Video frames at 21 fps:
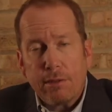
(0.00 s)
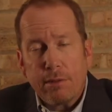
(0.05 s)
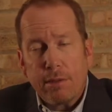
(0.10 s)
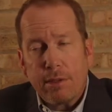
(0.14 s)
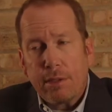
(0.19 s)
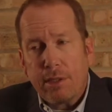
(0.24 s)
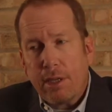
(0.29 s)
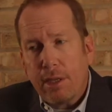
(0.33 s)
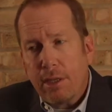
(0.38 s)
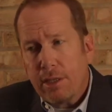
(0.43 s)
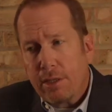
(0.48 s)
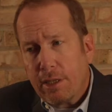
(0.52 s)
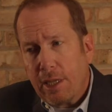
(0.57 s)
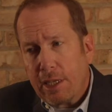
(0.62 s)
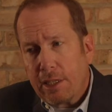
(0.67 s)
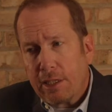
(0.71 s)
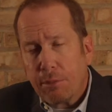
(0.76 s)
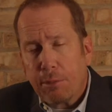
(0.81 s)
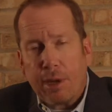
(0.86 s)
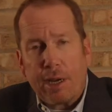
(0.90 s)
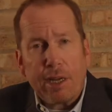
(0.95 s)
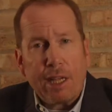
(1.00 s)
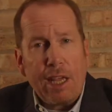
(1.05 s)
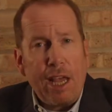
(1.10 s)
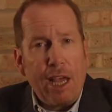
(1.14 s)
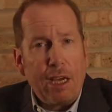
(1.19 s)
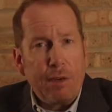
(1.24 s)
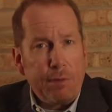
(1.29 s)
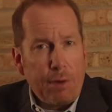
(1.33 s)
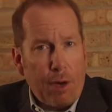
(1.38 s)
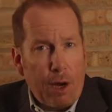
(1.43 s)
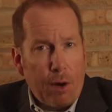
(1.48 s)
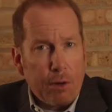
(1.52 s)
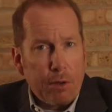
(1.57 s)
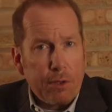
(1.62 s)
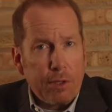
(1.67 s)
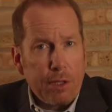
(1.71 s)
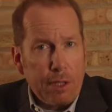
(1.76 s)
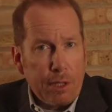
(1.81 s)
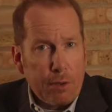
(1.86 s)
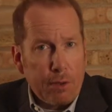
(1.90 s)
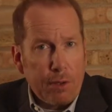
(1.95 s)
it takes about a half hour,
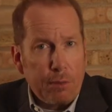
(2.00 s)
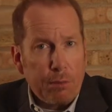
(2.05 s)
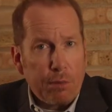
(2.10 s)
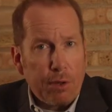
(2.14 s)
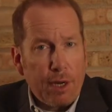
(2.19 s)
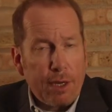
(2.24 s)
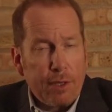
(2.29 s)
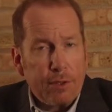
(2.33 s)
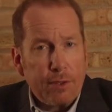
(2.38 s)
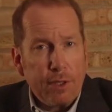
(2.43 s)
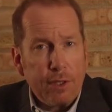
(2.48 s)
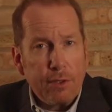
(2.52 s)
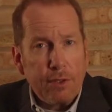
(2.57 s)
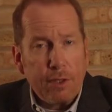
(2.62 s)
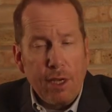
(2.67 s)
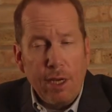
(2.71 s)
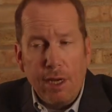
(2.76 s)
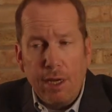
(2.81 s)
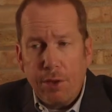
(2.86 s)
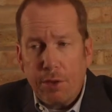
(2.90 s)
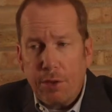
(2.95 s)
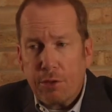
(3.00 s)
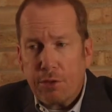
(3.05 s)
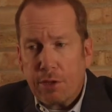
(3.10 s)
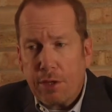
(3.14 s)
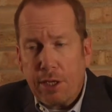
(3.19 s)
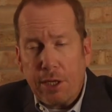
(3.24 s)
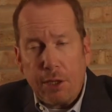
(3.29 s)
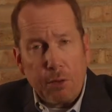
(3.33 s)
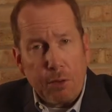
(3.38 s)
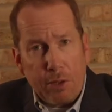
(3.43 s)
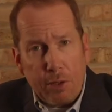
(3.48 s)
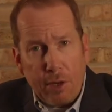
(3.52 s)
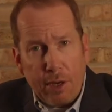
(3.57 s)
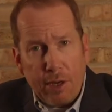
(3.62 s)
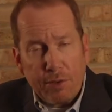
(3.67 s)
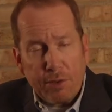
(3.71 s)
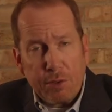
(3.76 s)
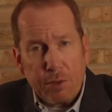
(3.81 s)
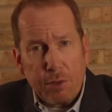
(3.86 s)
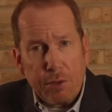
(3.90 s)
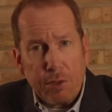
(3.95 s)
the hearing process. There's a hearing
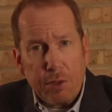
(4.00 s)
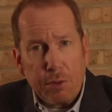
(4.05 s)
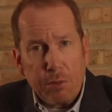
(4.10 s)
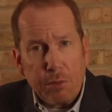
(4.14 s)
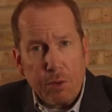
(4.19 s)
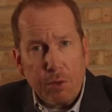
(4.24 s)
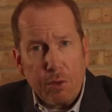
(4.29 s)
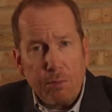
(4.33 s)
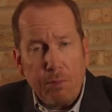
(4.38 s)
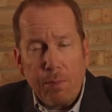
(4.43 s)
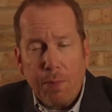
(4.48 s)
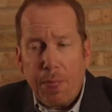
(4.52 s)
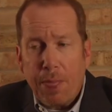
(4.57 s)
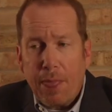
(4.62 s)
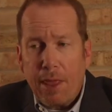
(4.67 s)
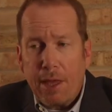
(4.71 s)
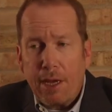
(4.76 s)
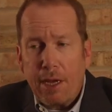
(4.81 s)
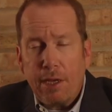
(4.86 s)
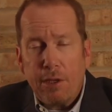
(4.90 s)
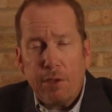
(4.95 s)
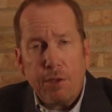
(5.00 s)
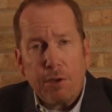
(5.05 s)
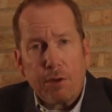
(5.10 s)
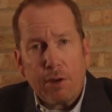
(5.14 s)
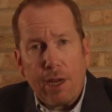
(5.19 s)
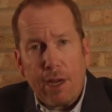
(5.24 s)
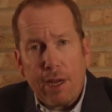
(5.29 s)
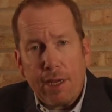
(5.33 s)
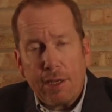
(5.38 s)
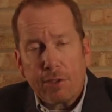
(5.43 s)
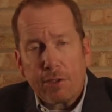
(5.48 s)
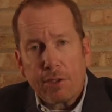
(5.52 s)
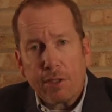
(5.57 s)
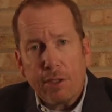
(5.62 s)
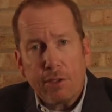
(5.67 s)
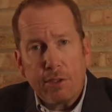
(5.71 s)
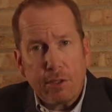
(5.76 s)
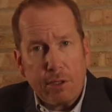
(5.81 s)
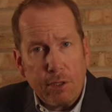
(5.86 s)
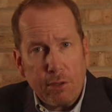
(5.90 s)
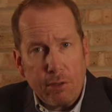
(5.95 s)
officer in the room, and you're asked a
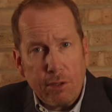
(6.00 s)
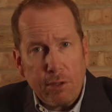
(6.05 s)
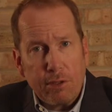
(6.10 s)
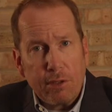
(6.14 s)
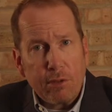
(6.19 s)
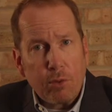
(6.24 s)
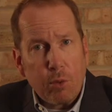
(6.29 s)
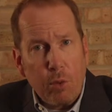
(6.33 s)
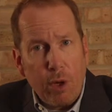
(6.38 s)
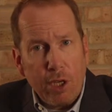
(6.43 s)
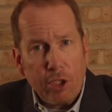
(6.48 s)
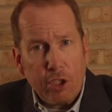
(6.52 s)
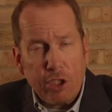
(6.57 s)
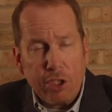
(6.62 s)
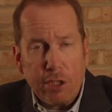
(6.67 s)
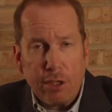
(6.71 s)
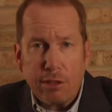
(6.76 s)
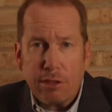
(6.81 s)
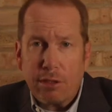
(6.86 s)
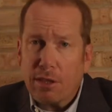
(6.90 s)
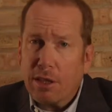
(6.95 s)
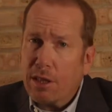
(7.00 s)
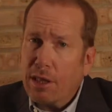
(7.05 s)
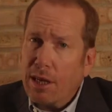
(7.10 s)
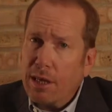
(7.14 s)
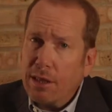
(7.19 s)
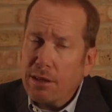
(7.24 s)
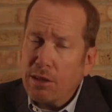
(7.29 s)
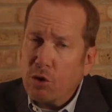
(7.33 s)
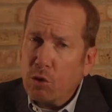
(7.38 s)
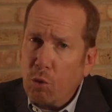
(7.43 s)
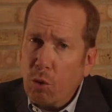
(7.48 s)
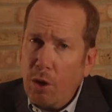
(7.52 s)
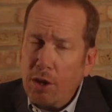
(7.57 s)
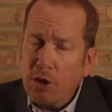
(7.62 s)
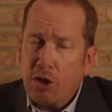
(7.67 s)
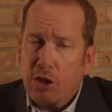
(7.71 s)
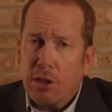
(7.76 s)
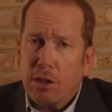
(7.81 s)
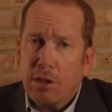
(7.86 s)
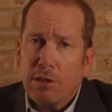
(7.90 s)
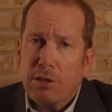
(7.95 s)
series of questions. And a lot of these
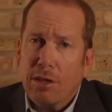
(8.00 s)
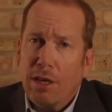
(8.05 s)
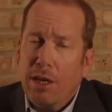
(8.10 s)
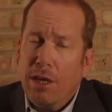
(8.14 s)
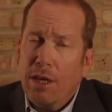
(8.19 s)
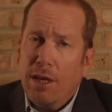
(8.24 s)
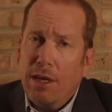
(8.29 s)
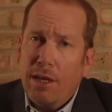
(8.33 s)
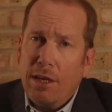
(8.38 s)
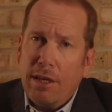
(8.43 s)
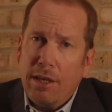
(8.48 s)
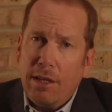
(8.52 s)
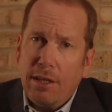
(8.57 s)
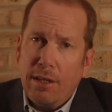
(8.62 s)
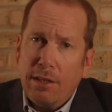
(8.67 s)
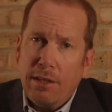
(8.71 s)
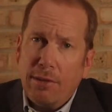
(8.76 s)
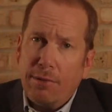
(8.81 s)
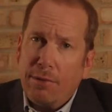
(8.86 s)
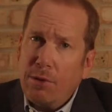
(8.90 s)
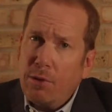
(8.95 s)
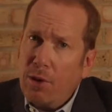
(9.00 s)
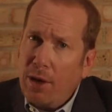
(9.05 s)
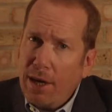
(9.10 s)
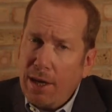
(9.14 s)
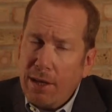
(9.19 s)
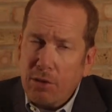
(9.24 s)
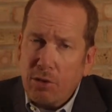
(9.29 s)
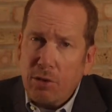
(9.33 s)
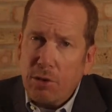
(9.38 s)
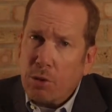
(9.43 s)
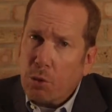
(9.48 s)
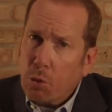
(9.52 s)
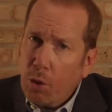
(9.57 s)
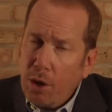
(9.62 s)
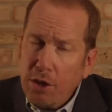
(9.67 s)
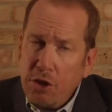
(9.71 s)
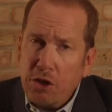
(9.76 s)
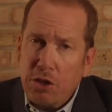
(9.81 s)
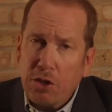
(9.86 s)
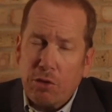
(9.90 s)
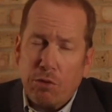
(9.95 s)
questions, if you answer the
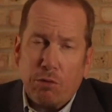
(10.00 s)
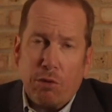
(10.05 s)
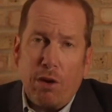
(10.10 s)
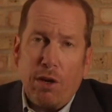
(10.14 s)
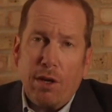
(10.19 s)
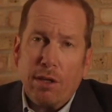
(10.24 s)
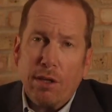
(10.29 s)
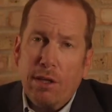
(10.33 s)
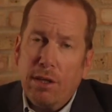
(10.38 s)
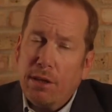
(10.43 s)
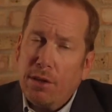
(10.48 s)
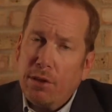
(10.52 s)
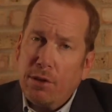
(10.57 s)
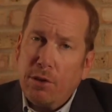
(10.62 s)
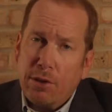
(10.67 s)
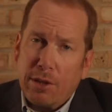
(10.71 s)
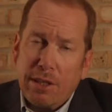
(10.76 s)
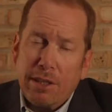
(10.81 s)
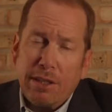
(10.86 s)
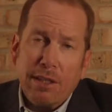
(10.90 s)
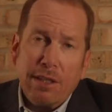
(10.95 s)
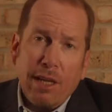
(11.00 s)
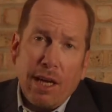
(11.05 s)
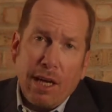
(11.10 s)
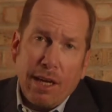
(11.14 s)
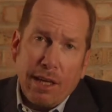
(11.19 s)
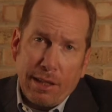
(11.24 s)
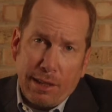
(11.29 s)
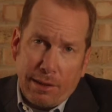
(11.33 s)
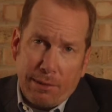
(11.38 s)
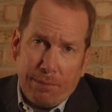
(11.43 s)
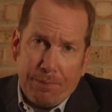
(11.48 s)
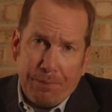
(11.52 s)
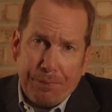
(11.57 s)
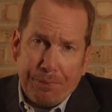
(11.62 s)
questions wrong, you get denied.